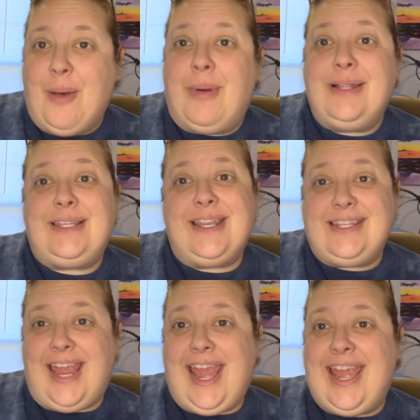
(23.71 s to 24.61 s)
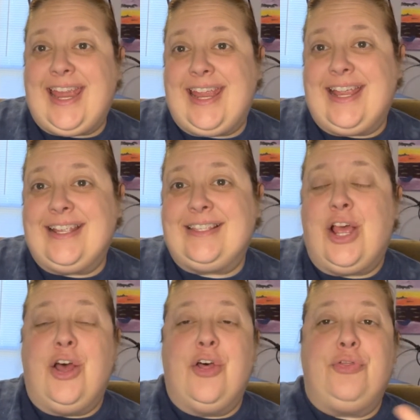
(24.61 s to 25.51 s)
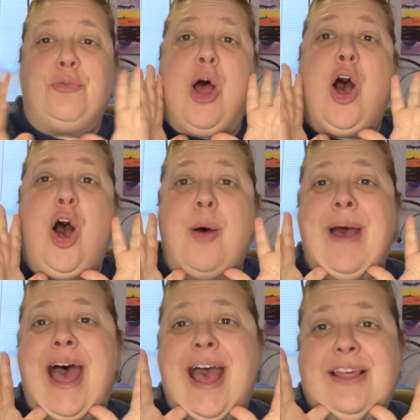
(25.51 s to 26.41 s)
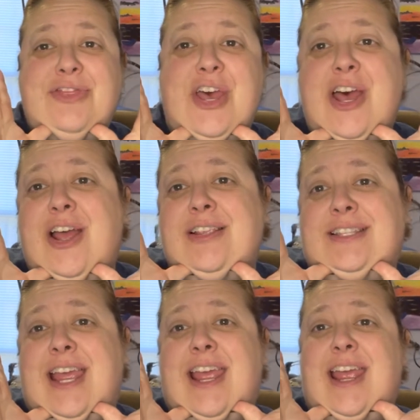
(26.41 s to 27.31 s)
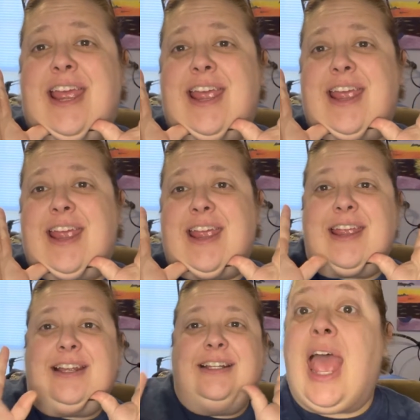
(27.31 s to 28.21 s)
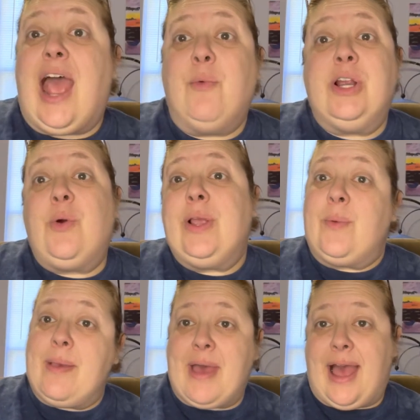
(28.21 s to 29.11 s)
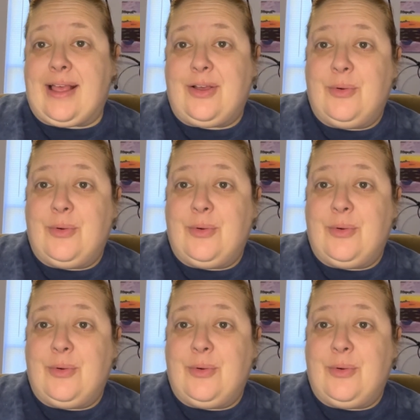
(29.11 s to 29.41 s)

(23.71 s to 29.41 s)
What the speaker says: but today is Throwback Thursday, and we're going way back.